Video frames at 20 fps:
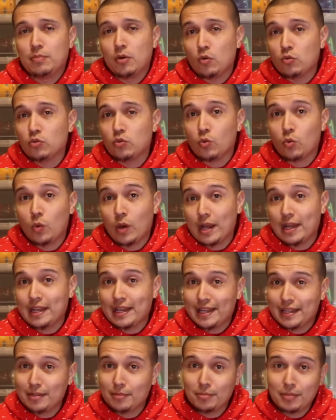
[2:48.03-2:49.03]
both the white
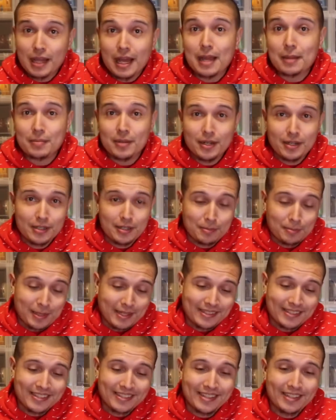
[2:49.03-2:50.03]
and the black pair didn't
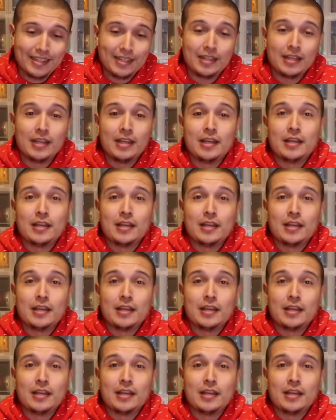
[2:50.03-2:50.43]
make the cut.